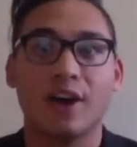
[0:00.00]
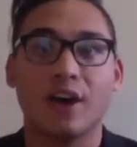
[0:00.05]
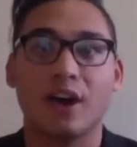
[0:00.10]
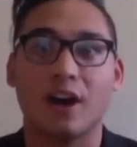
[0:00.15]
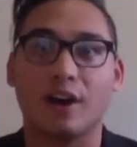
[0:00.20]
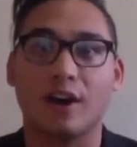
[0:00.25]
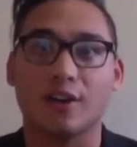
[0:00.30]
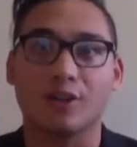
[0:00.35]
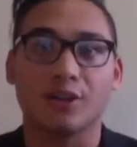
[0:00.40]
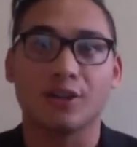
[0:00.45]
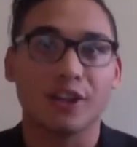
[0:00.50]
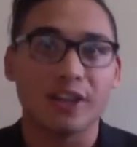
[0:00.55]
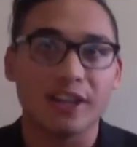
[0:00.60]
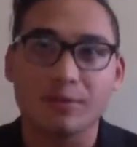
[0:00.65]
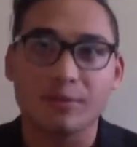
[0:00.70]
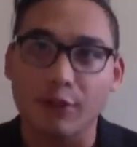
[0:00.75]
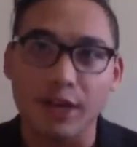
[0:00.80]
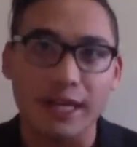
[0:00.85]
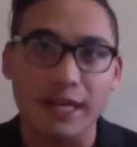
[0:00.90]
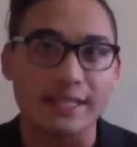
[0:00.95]
Alternative
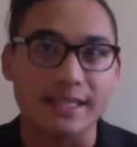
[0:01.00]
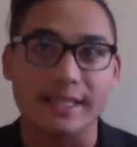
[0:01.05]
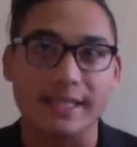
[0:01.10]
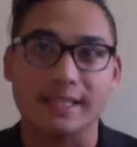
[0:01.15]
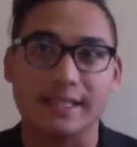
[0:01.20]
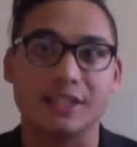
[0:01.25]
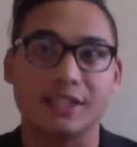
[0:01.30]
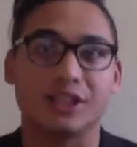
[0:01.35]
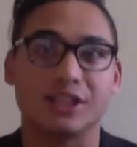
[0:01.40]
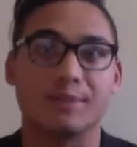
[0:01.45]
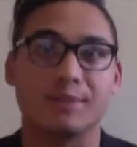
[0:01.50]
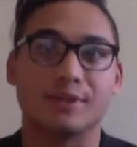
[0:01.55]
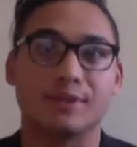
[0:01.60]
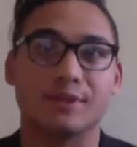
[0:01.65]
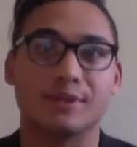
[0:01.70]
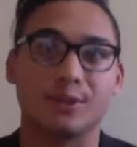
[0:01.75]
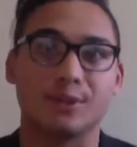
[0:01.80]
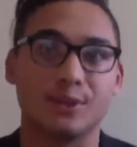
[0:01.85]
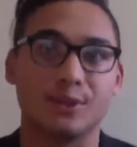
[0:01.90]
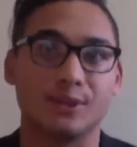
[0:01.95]
Break citizenship
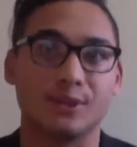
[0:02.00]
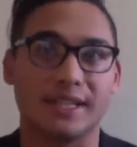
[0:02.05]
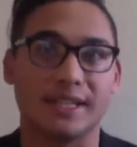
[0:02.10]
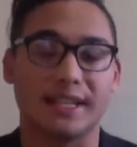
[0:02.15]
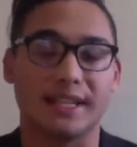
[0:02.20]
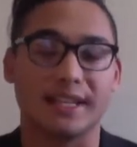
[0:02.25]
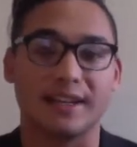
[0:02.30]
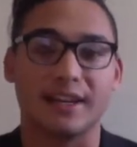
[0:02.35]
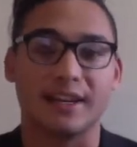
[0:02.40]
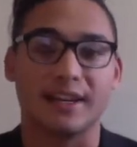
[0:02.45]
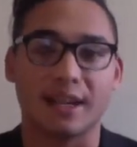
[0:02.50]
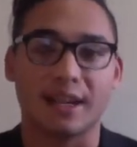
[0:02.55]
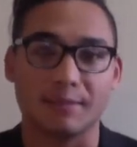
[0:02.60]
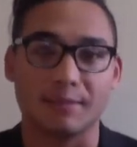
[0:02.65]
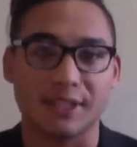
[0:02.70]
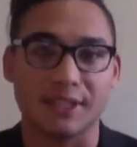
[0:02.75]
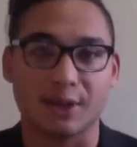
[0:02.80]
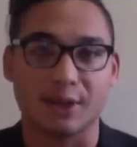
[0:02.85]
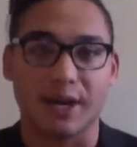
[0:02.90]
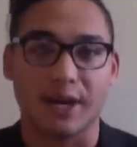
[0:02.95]
schools in
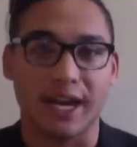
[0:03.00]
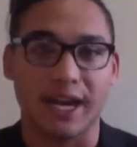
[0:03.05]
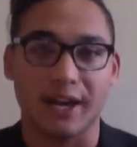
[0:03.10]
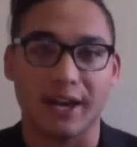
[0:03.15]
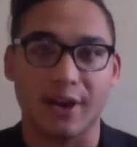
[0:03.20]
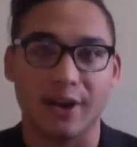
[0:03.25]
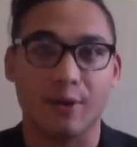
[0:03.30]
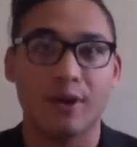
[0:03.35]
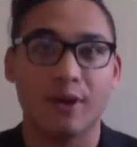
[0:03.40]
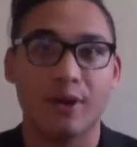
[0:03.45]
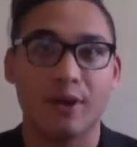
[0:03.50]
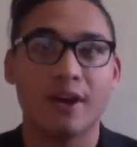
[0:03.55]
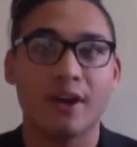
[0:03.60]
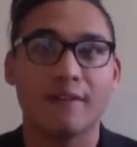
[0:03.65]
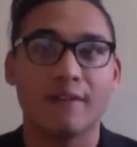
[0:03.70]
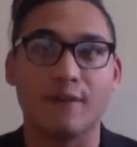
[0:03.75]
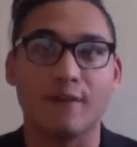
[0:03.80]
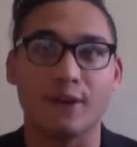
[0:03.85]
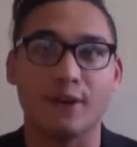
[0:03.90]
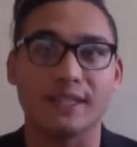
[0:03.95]
Columbus, Ohio,
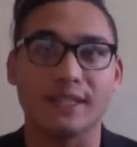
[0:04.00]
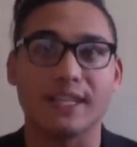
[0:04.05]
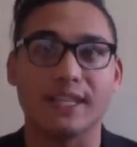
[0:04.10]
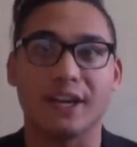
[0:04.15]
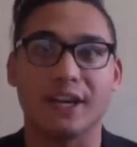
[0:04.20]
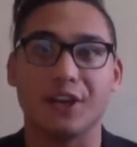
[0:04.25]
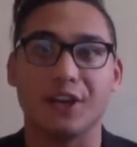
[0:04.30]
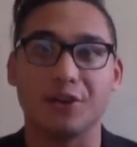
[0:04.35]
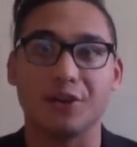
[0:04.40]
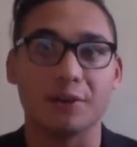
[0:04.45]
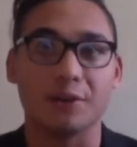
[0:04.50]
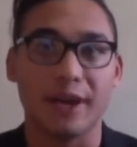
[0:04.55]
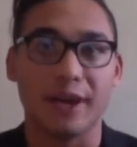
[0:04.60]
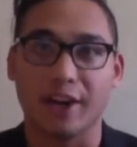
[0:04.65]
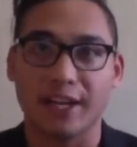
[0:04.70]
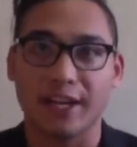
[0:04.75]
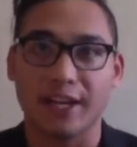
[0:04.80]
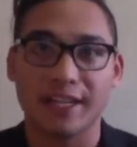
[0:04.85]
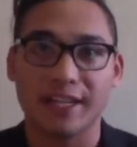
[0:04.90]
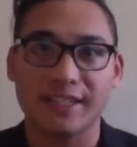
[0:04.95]
focusing on new
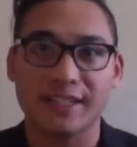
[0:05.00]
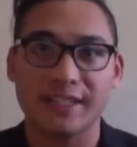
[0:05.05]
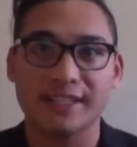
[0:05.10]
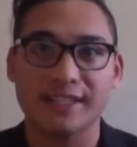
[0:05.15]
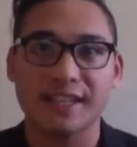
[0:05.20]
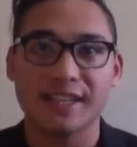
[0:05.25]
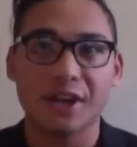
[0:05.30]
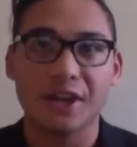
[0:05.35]
Americans.